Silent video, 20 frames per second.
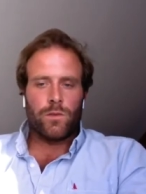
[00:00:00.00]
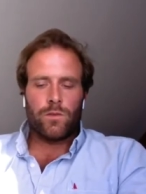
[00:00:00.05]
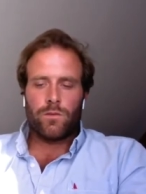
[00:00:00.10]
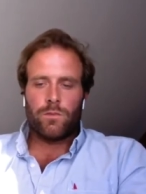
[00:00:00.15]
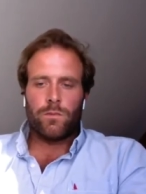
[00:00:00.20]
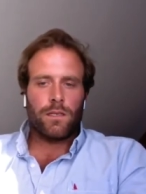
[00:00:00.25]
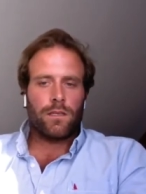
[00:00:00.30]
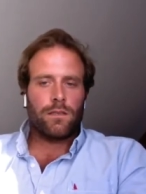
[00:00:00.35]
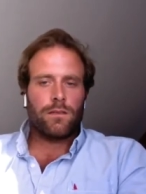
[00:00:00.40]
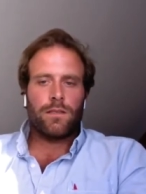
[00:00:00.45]

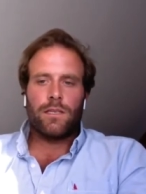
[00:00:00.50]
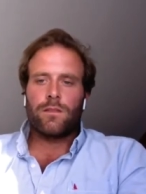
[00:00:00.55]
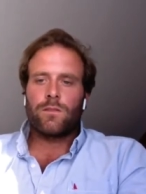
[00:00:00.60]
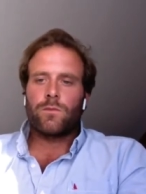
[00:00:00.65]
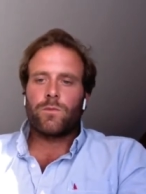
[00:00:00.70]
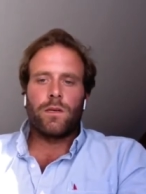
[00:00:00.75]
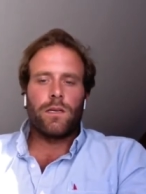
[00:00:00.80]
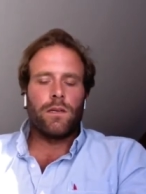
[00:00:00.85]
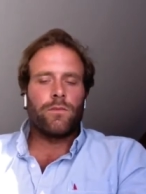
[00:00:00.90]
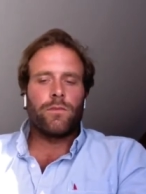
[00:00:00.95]
which makes
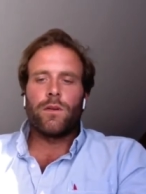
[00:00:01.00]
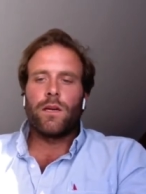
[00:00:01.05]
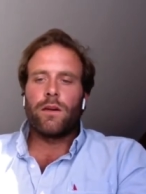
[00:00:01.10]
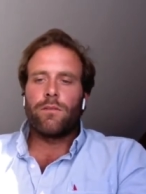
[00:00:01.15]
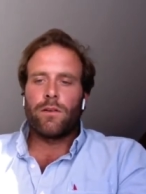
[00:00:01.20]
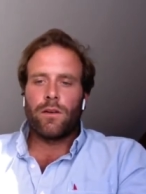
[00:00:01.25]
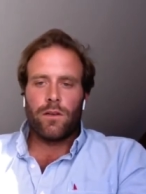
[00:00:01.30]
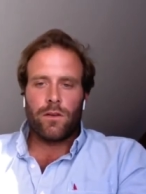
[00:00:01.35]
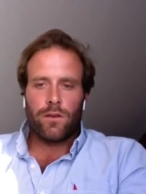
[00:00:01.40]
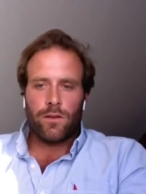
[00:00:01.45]
sense if you
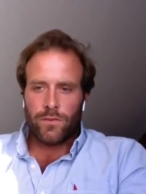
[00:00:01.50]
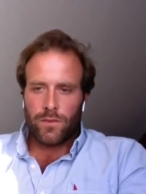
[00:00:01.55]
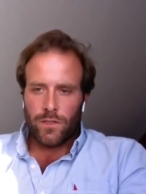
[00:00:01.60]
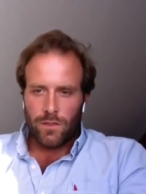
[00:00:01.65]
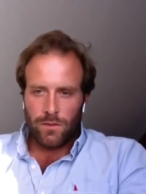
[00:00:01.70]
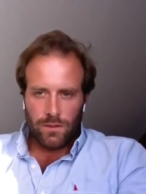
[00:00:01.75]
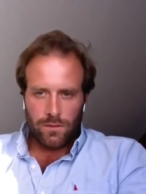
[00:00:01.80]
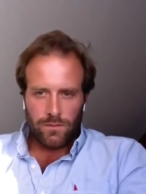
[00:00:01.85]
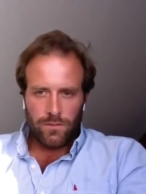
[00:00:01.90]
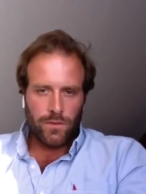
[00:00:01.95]
have a lot of
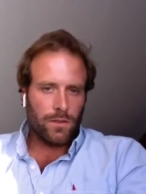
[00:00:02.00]
current.